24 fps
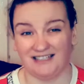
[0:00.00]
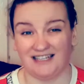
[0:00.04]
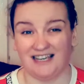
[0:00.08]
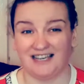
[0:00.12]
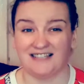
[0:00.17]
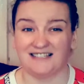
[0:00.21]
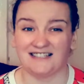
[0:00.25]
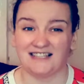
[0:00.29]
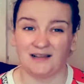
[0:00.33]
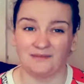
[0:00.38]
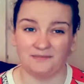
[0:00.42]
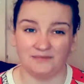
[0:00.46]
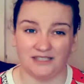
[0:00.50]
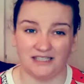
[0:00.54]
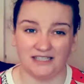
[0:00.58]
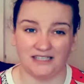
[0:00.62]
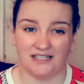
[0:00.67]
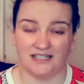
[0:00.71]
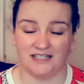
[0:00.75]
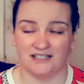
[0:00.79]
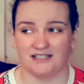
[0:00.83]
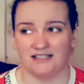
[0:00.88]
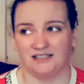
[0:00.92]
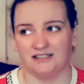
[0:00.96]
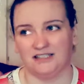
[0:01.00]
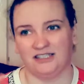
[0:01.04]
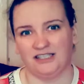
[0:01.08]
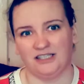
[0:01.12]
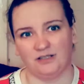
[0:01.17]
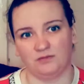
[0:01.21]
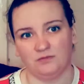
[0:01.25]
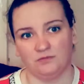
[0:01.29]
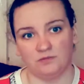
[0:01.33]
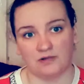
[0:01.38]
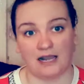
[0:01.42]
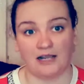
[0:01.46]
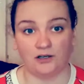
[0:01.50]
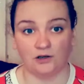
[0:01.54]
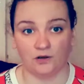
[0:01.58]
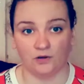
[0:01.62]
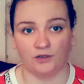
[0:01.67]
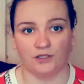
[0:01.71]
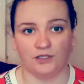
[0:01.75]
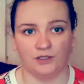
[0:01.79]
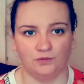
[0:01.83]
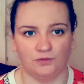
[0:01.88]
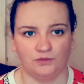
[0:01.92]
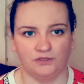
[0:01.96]
There are some dinners that I
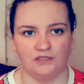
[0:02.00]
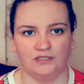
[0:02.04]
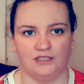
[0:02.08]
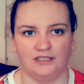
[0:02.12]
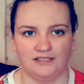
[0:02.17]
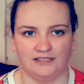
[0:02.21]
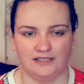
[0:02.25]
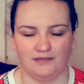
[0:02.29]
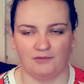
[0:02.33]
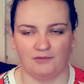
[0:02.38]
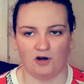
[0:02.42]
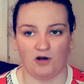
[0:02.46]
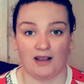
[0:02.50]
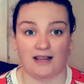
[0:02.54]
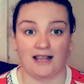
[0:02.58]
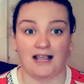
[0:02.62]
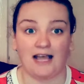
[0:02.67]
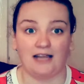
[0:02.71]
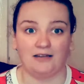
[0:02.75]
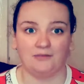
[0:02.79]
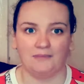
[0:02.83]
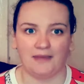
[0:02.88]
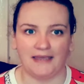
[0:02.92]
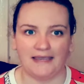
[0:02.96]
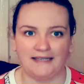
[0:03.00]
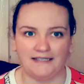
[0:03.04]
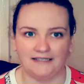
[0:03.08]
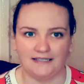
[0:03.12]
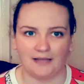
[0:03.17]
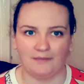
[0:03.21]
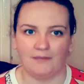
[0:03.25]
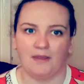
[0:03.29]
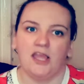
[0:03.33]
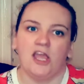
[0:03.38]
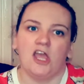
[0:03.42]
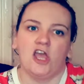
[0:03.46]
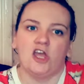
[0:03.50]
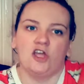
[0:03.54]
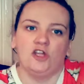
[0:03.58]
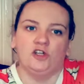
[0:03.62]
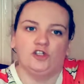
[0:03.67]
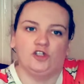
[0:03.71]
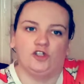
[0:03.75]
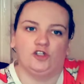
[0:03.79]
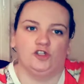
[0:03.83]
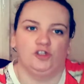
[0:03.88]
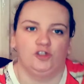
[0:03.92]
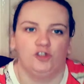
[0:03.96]
know he wouldn't eat or I can't make them
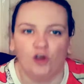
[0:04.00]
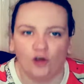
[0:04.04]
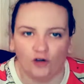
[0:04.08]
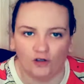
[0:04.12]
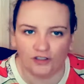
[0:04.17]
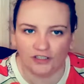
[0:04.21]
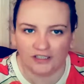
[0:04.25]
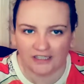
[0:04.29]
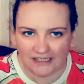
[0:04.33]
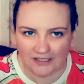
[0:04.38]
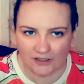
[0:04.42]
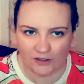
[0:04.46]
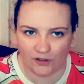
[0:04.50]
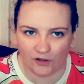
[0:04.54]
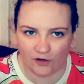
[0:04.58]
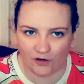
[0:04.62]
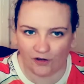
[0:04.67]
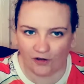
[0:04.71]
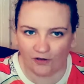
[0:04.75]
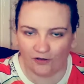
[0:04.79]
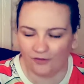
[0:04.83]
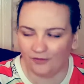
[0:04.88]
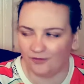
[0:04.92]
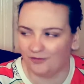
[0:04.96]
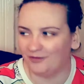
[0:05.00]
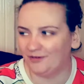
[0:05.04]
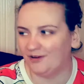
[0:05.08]
non-keto,